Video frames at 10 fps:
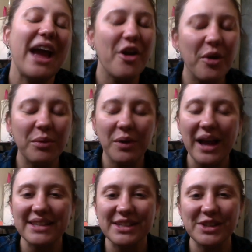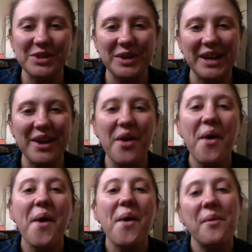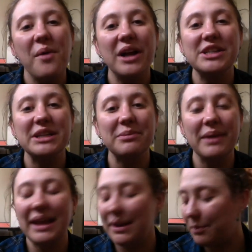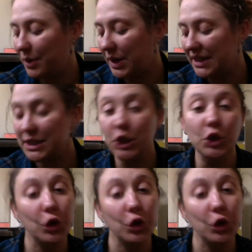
I hope you guys enjoyed watching me put